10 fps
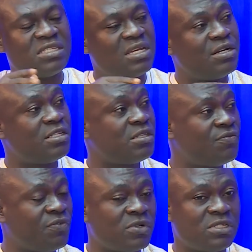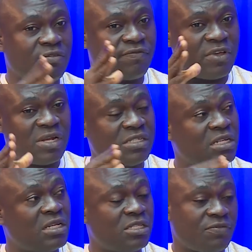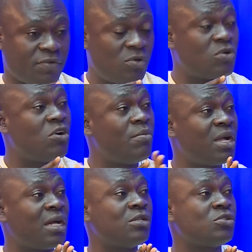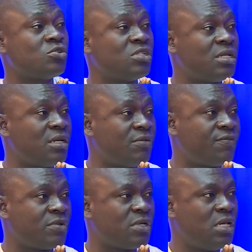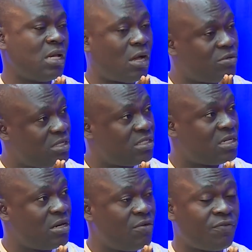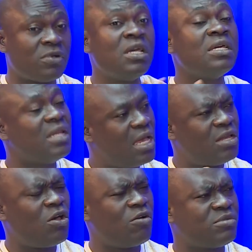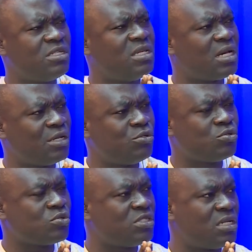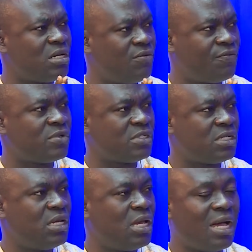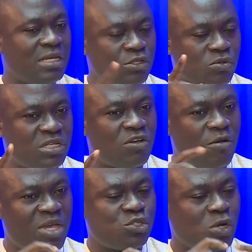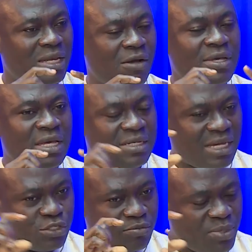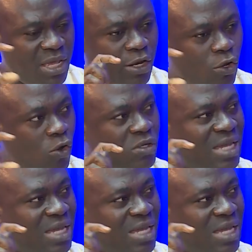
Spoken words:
is generating fund, federal is generating fund, local government can also generate fund. How do they generate fund? There are a lot of things they can do to generate fund. And so the government should allow, there should be a law